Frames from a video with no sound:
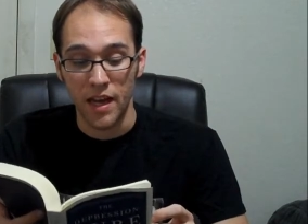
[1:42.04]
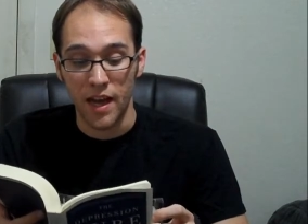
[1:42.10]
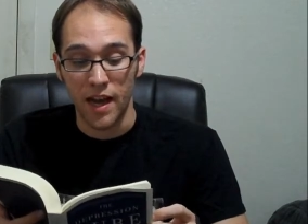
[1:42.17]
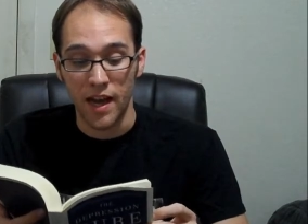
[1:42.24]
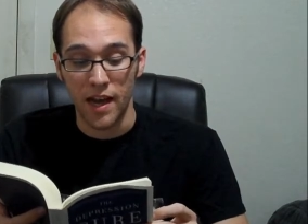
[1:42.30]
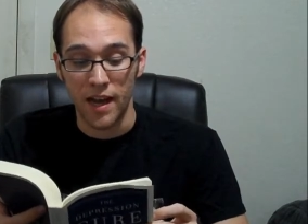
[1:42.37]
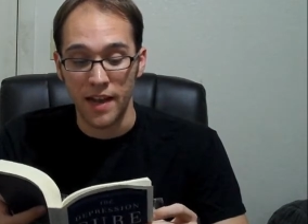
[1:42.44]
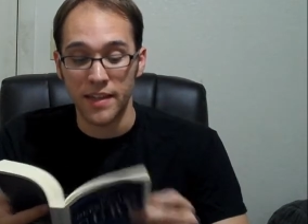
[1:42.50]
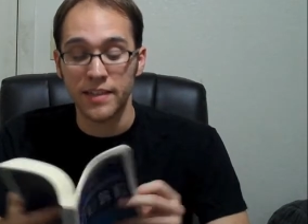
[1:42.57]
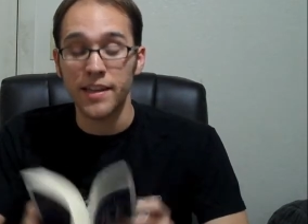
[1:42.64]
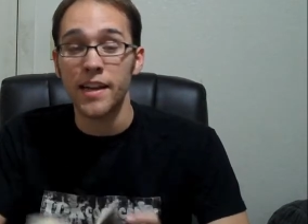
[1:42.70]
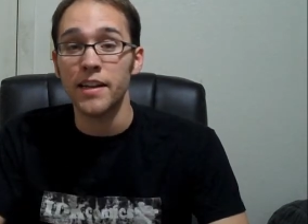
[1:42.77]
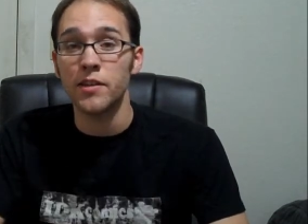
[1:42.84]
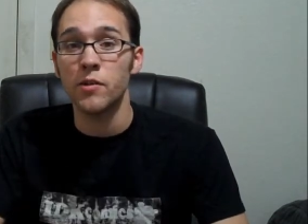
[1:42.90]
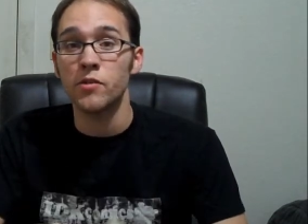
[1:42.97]
Uh, and a
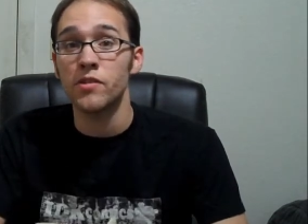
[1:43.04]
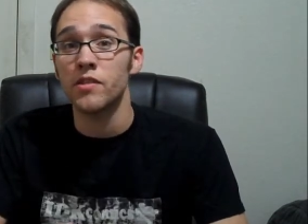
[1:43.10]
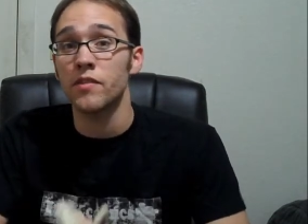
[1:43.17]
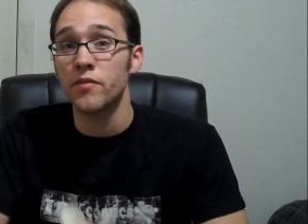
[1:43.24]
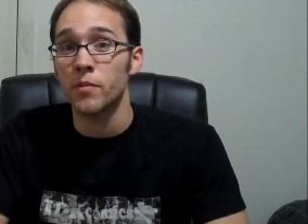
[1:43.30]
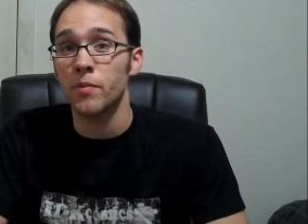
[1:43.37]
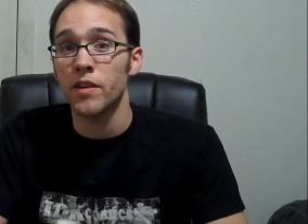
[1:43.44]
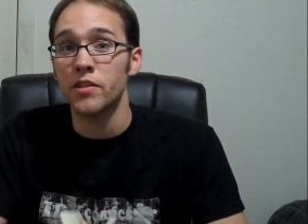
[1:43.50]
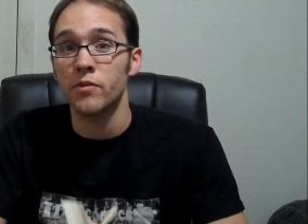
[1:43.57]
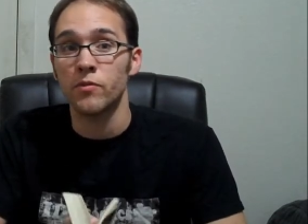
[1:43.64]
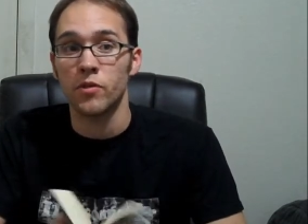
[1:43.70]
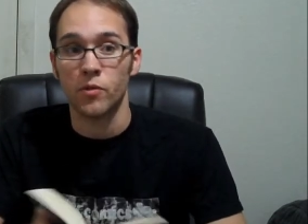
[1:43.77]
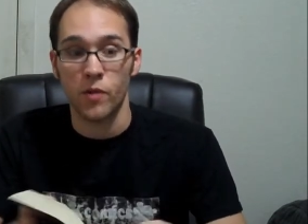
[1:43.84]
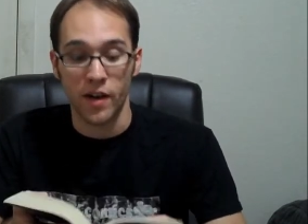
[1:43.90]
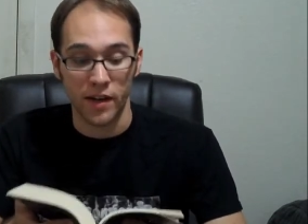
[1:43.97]
diagnosis of depression
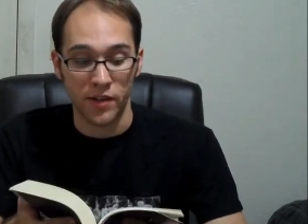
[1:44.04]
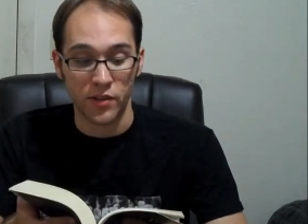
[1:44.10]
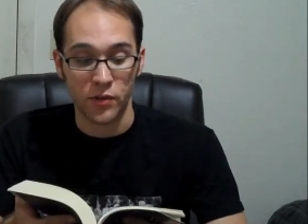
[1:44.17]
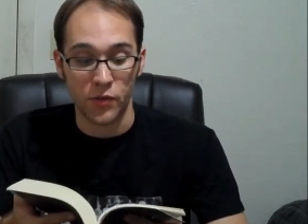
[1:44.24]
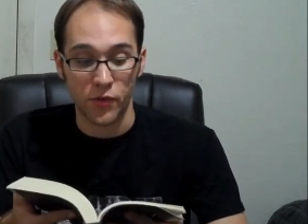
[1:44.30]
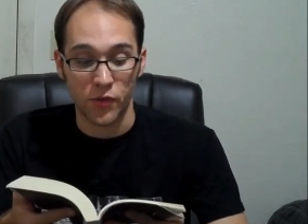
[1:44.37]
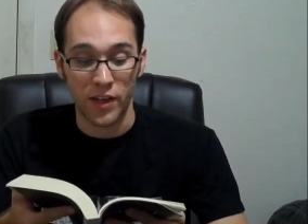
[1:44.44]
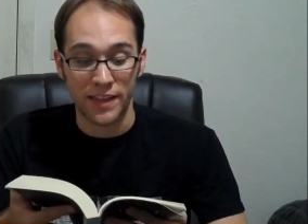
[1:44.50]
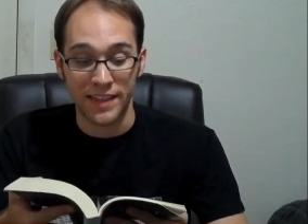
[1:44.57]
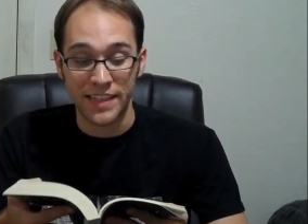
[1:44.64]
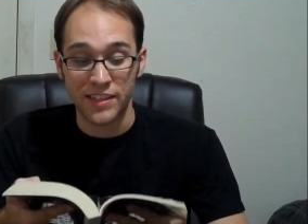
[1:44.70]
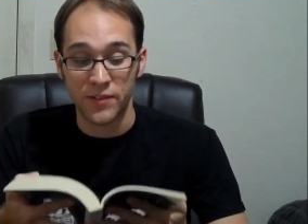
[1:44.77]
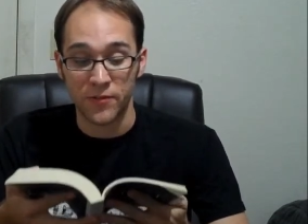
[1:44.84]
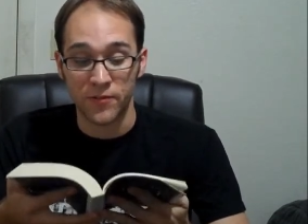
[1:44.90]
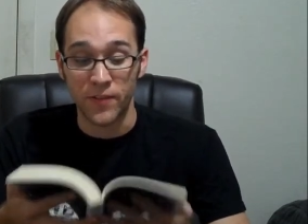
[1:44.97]
requires at
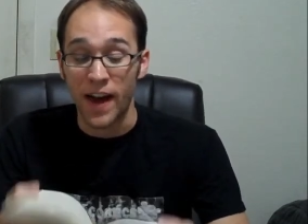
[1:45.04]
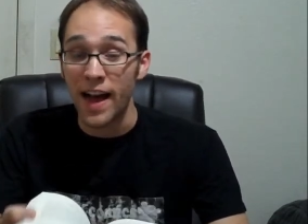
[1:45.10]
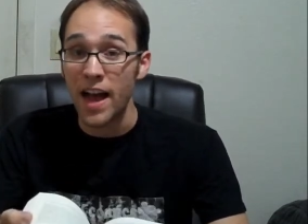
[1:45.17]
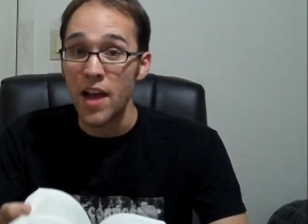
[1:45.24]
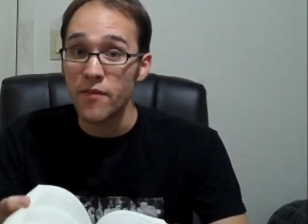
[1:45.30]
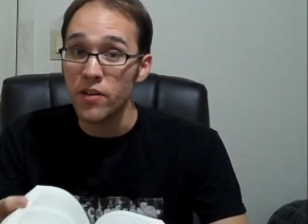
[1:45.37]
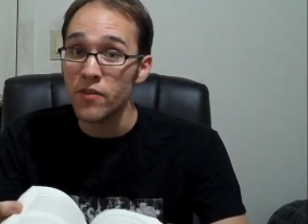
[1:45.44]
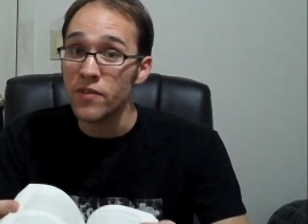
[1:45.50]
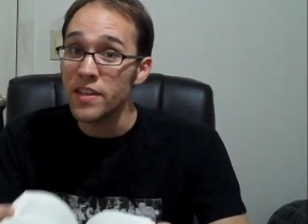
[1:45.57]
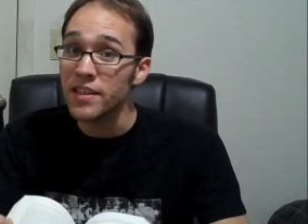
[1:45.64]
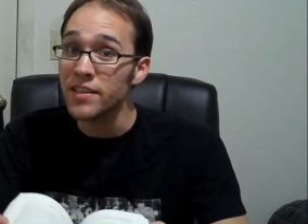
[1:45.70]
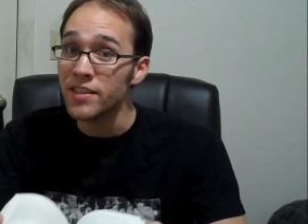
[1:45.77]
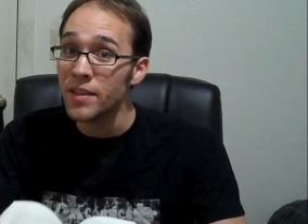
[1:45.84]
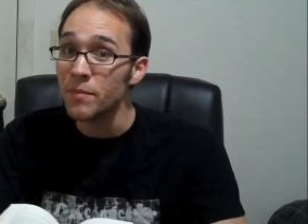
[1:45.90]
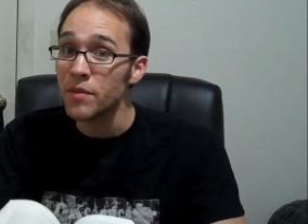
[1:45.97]
least five of
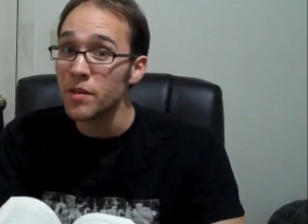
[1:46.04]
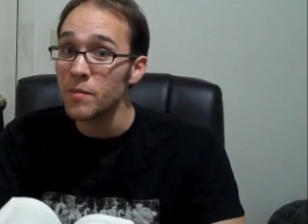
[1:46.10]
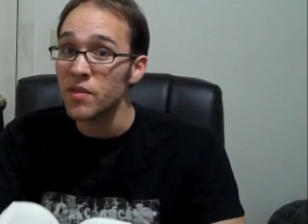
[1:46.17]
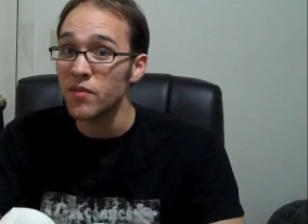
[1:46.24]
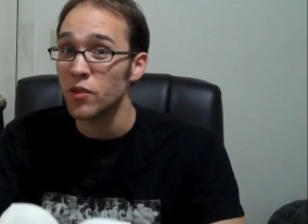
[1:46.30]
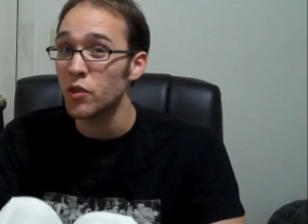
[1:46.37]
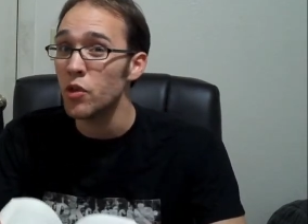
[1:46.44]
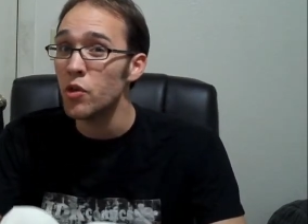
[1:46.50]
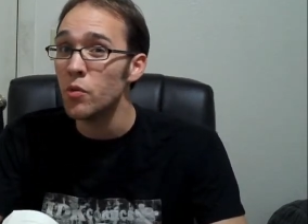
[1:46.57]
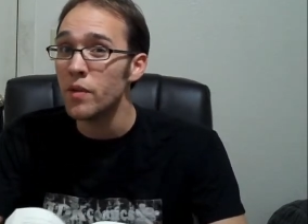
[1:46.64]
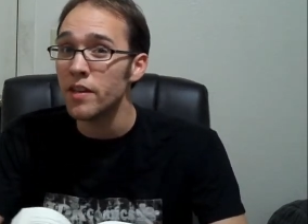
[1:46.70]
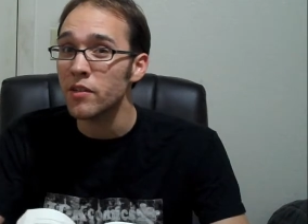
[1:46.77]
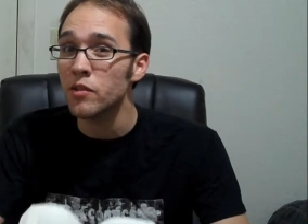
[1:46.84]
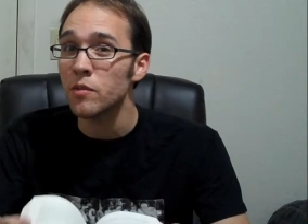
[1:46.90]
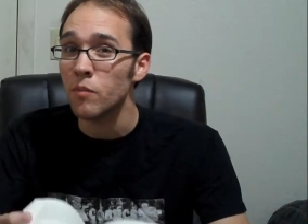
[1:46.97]
these symptoms for two
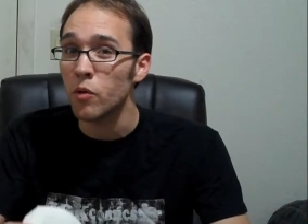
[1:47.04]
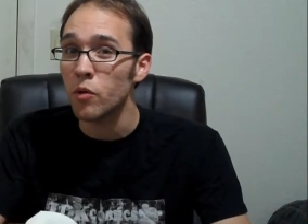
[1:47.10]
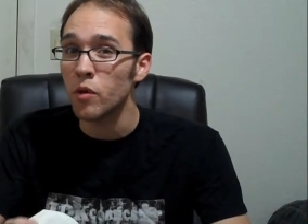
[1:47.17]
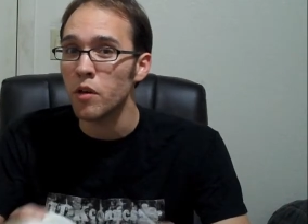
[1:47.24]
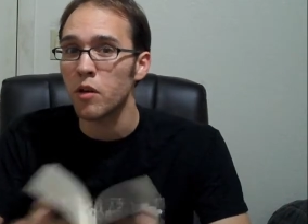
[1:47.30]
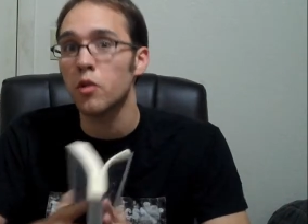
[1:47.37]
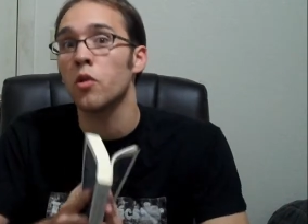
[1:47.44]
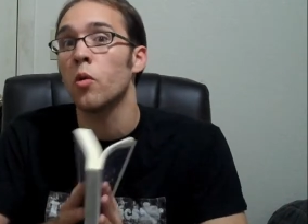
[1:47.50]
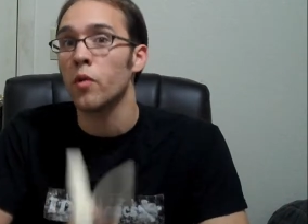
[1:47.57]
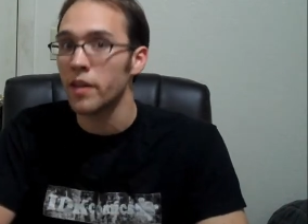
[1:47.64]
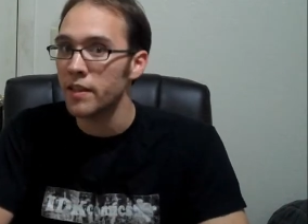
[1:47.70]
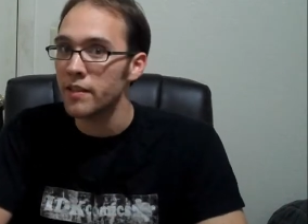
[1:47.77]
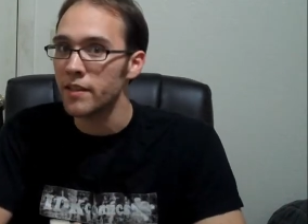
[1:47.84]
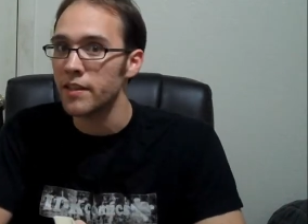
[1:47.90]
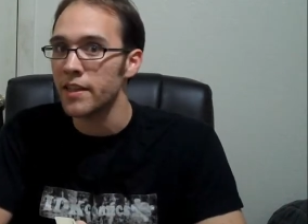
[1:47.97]
weeks or more, according
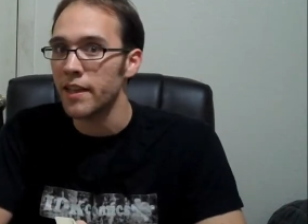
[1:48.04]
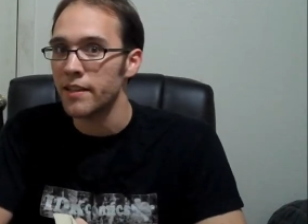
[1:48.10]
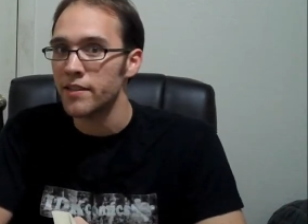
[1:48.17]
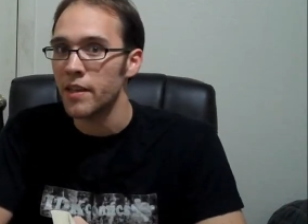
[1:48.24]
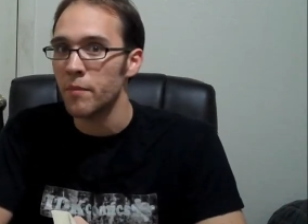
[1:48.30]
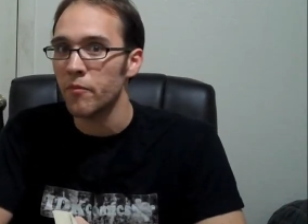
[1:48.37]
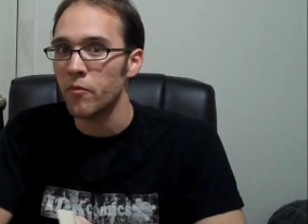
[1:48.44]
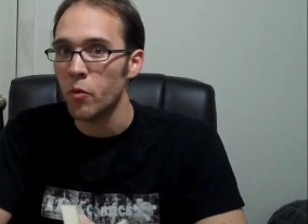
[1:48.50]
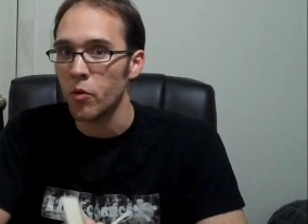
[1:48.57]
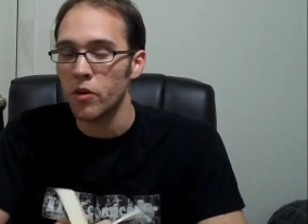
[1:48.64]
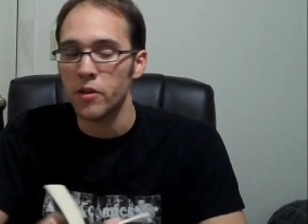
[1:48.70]
to the DSM 4